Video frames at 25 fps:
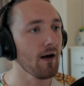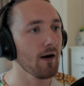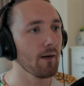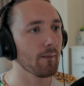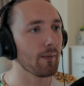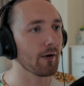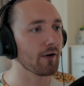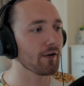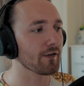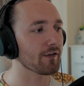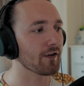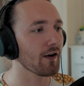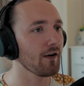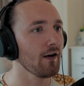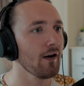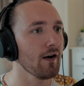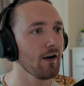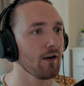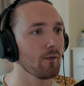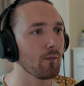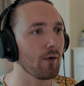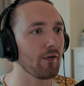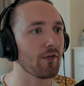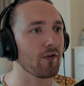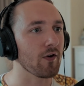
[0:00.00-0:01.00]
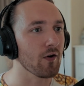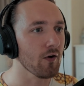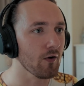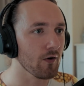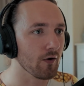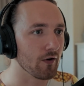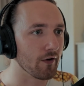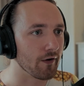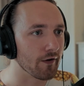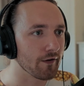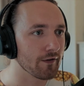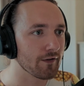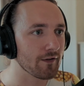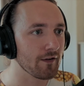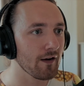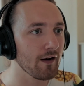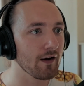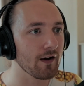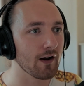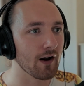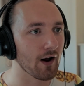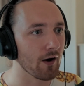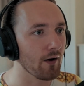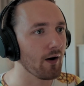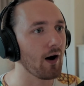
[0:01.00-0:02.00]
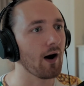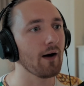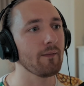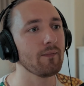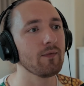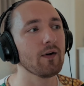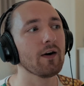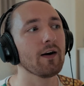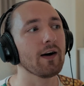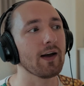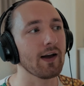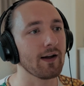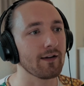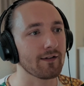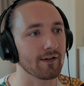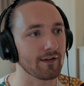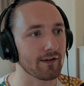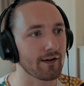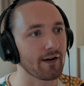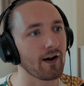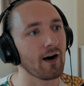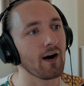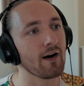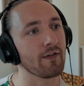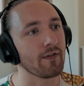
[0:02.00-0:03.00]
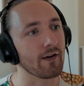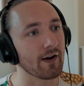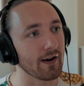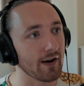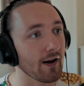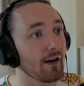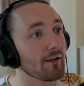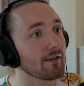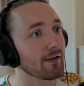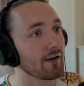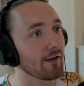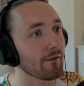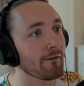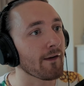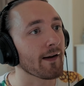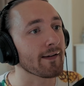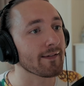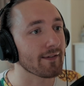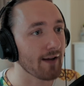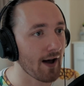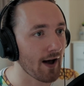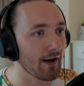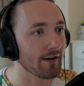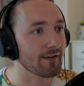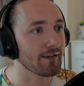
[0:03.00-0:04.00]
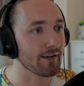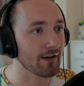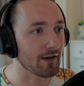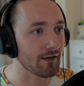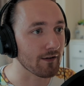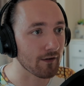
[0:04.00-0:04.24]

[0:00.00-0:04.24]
But also with yours, I'm not here to deny that it isn't a fantastic and